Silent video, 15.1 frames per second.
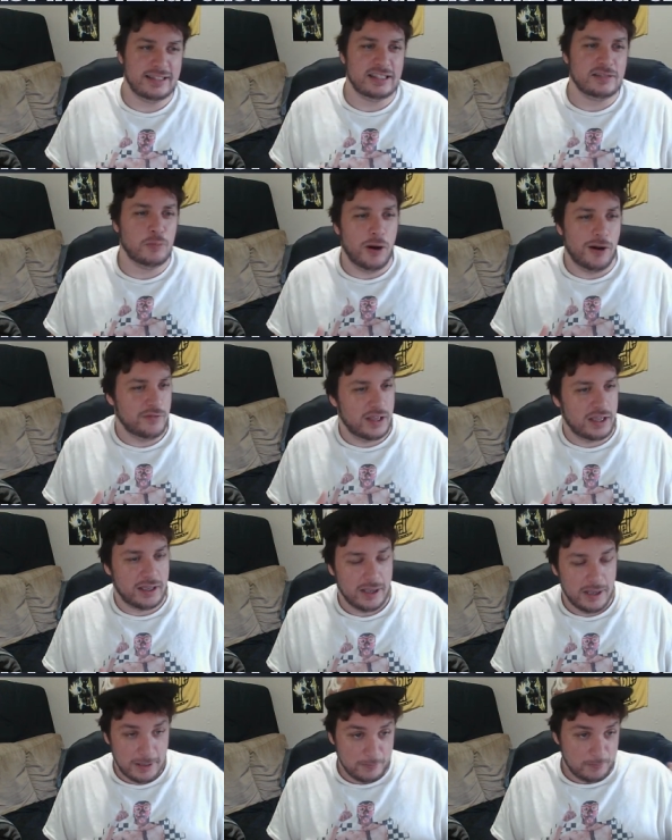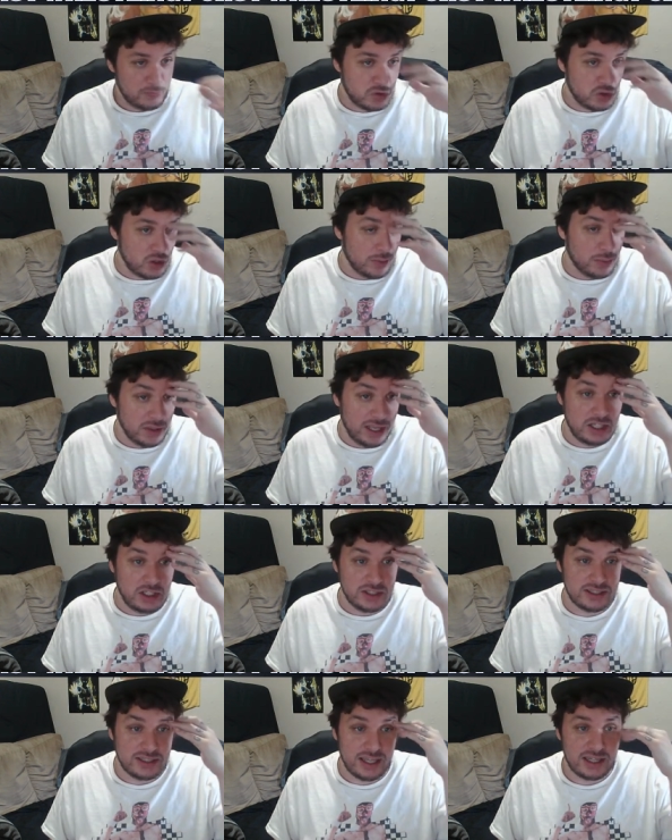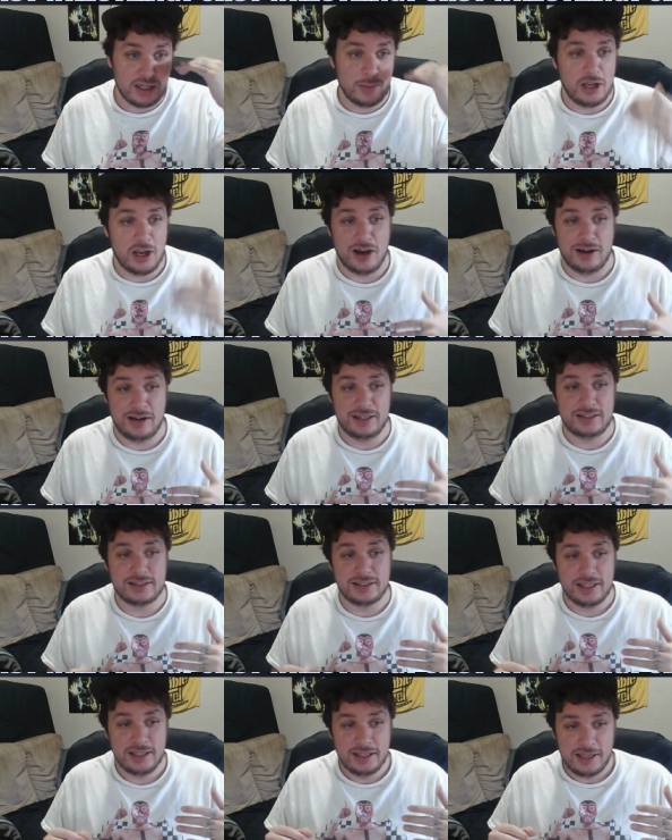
That's more of like Triple H's thing, to be honest.